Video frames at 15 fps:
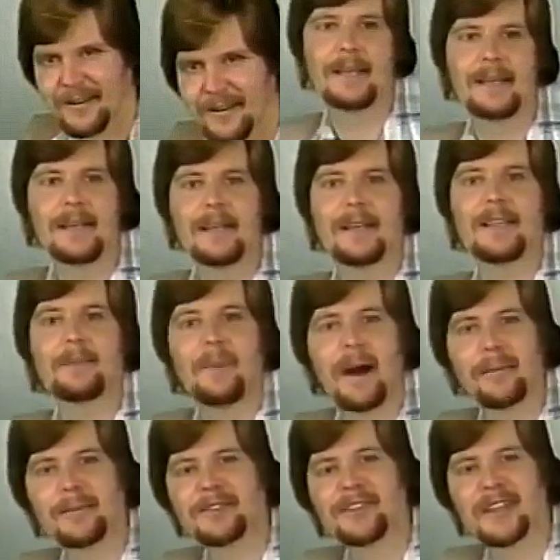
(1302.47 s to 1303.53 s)
The
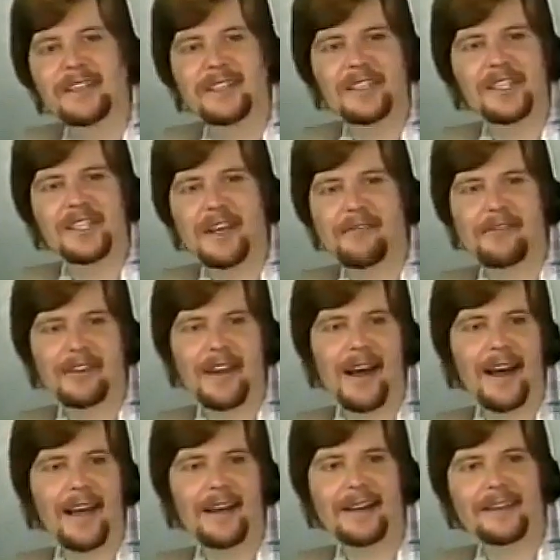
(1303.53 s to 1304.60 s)
Bible says in
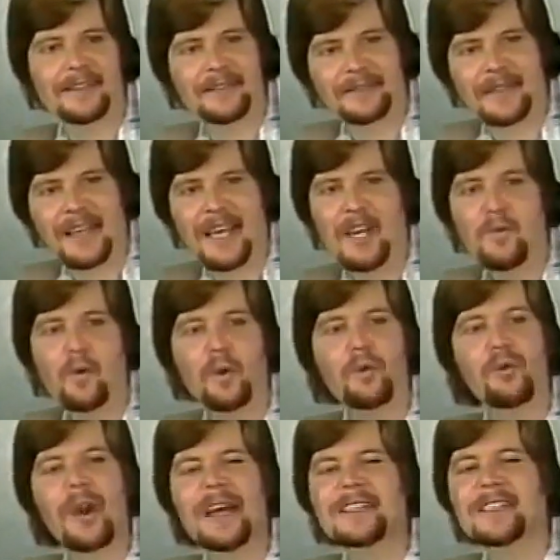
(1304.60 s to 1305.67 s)
Zephaniah, he
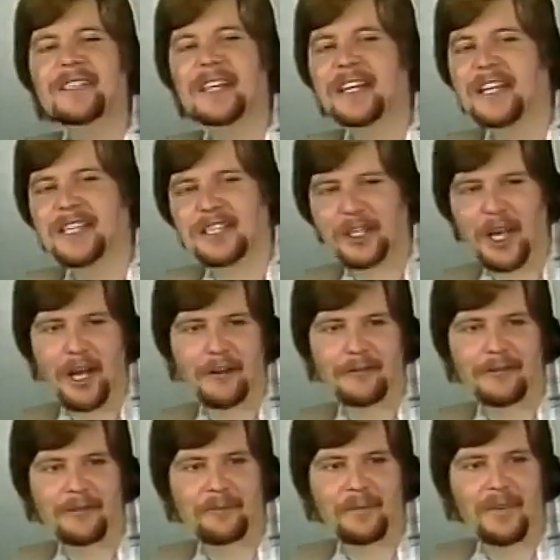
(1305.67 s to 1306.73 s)
will rest in his
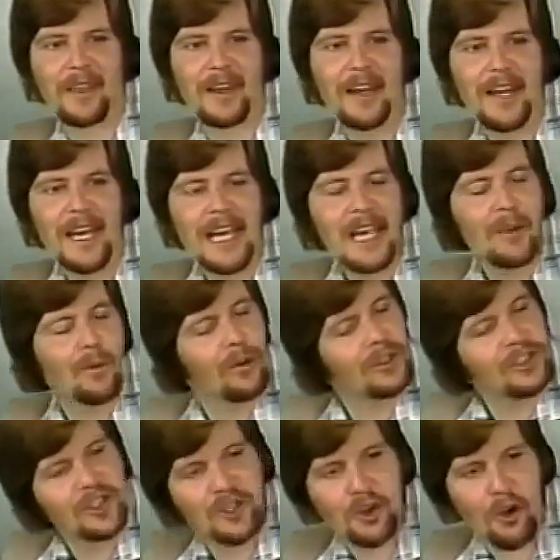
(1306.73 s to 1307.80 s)
love. He
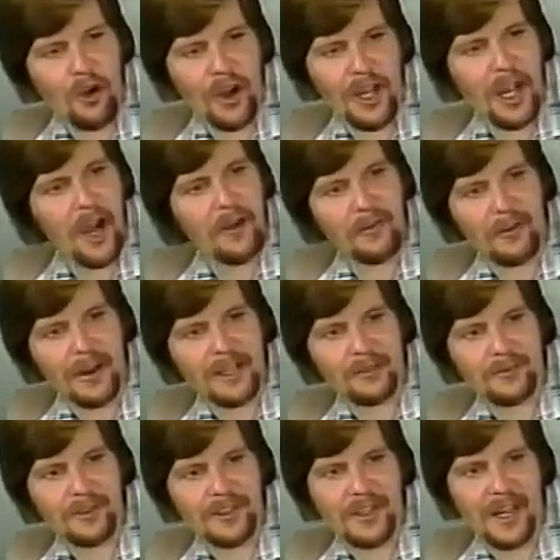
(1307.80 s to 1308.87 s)
will joy over
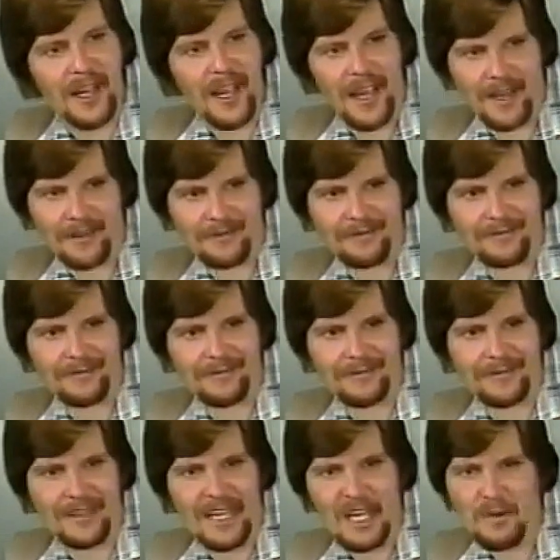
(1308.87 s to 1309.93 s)
us with singing.
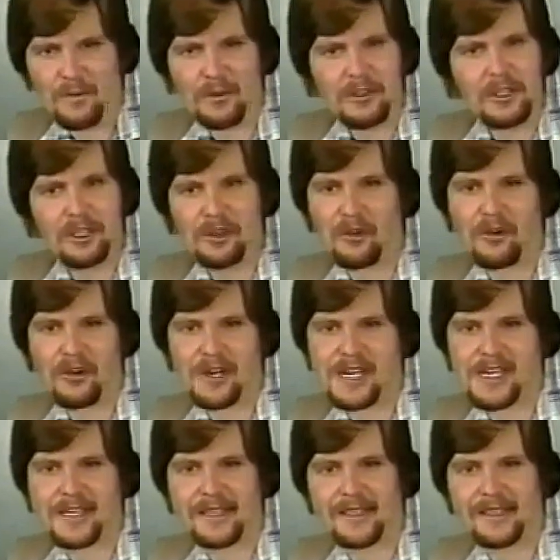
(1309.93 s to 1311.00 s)
He will
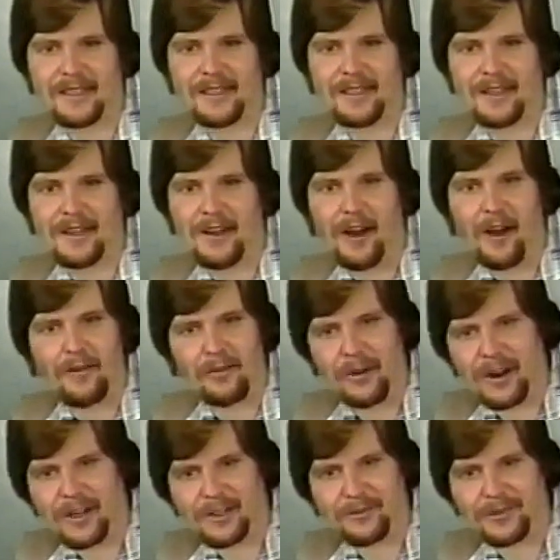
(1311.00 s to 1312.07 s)
joy
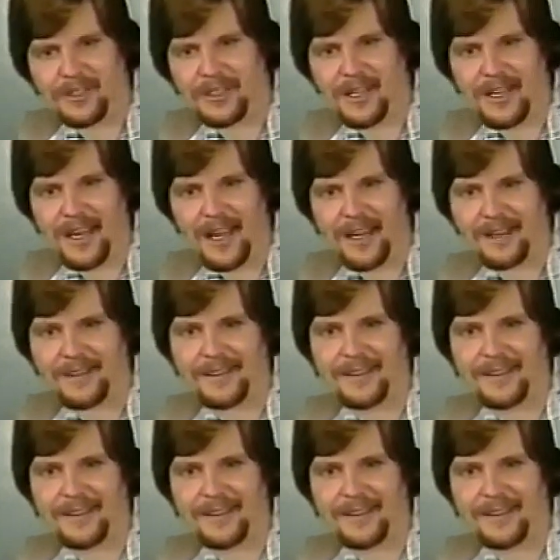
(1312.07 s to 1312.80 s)
over us with singing.